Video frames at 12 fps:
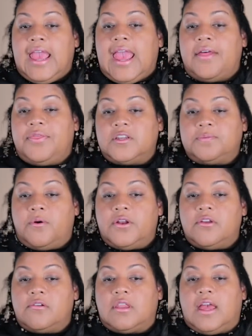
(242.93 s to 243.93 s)
At this point
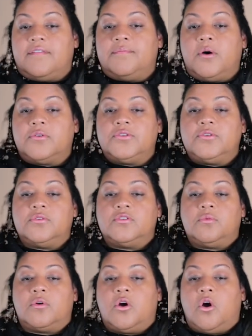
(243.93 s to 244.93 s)
in your life, most students
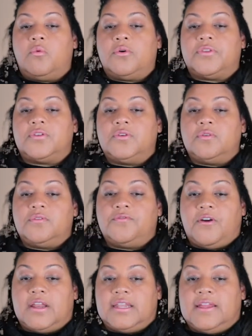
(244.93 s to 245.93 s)
will go with the student
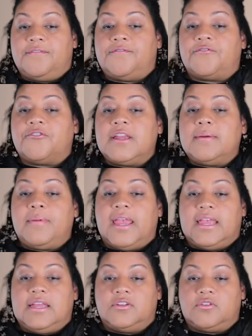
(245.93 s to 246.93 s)
friendly free
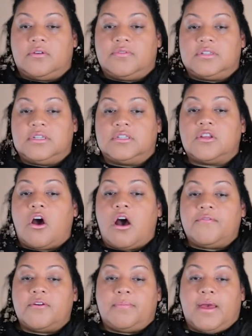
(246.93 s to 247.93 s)
banking services
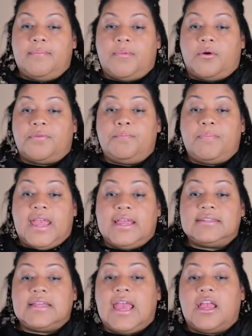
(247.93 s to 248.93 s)
offered by both
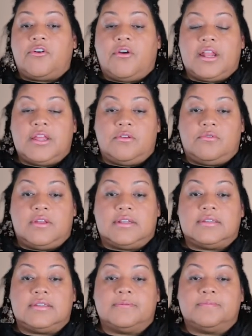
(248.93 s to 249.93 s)
banks and credit
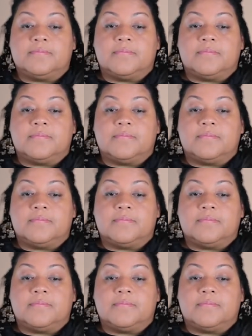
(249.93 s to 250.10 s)
unions.